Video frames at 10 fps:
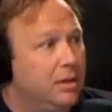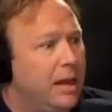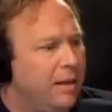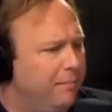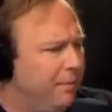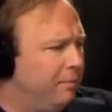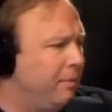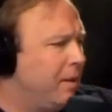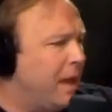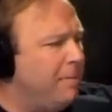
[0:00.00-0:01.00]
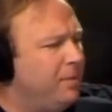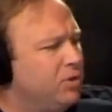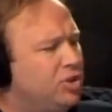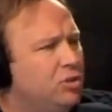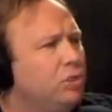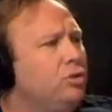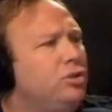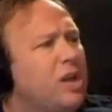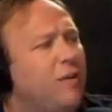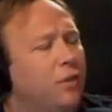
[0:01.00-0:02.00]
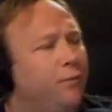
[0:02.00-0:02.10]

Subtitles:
I meant the stuff on the